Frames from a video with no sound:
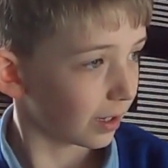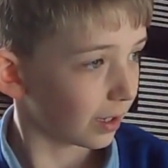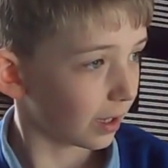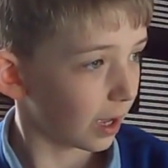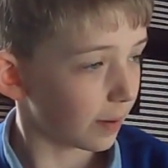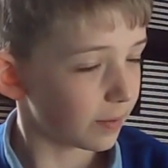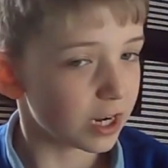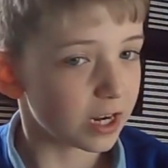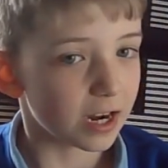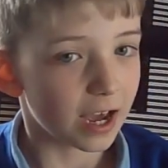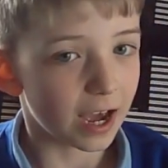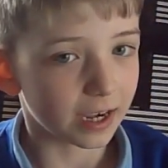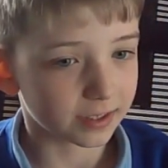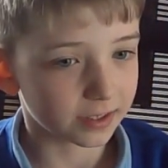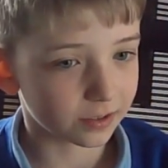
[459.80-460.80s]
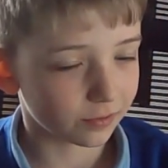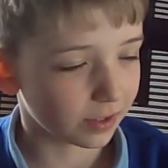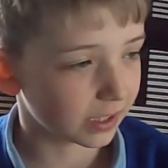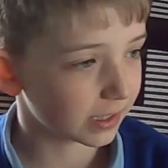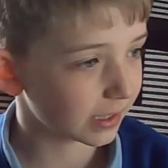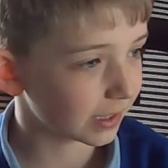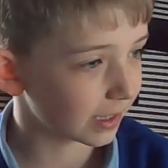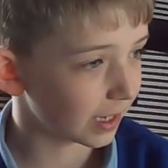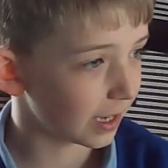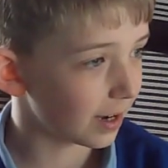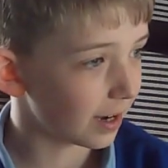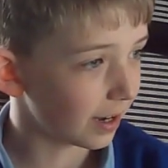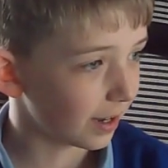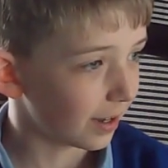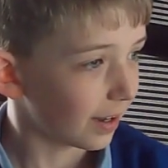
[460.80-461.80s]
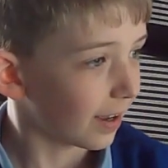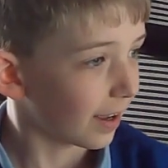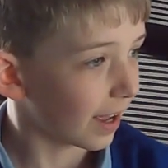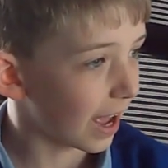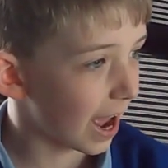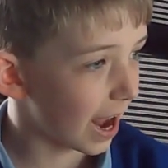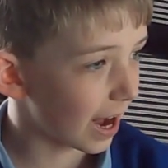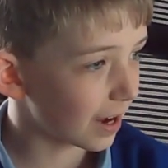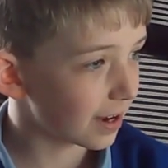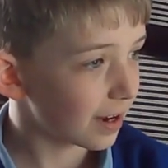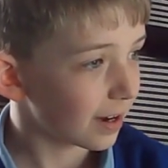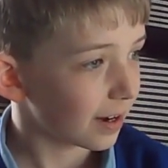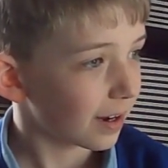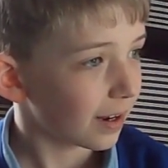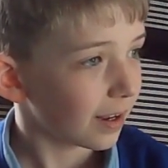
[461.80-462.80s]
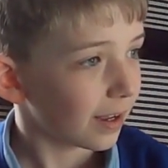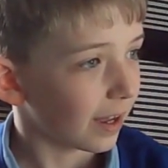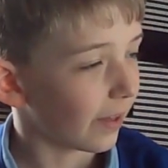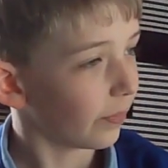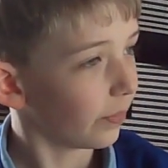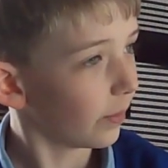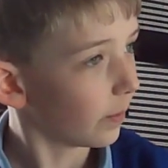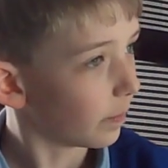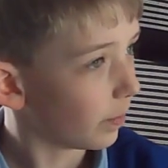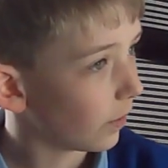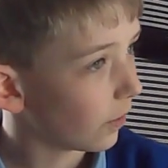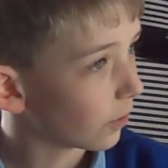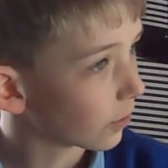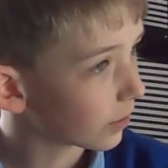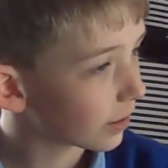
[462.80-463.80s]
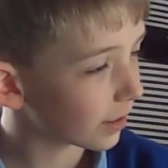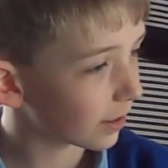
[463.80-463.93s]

Xerik's skin, and on the blood.